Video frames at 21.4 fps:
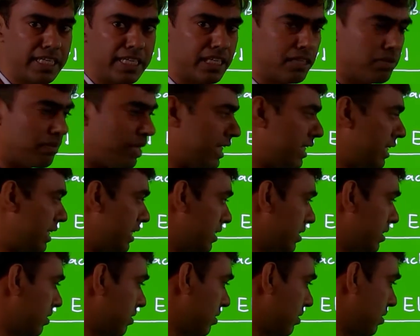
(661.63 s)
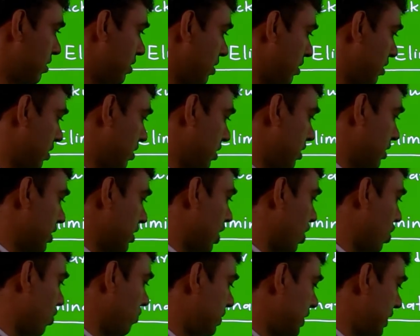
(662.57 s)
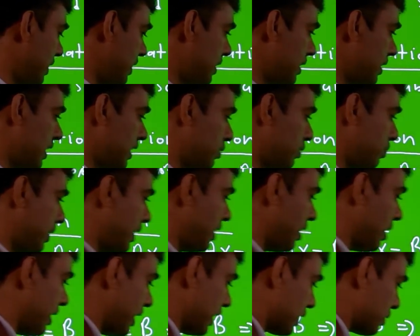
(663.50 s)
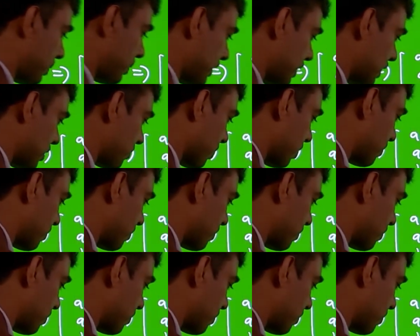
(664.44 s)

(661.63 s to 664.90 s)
matrix. Now how we write a expanded form